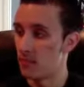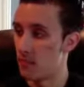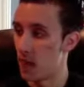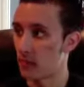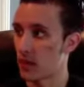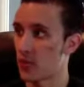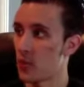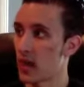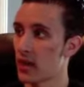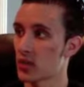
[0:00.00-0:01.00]
I mean, if you
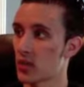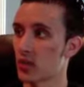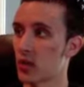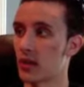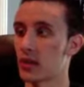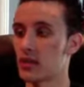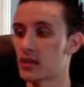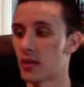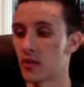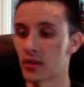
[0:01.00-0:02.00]
guys are
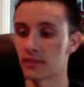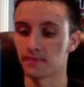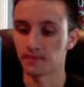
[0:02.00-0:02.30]
considering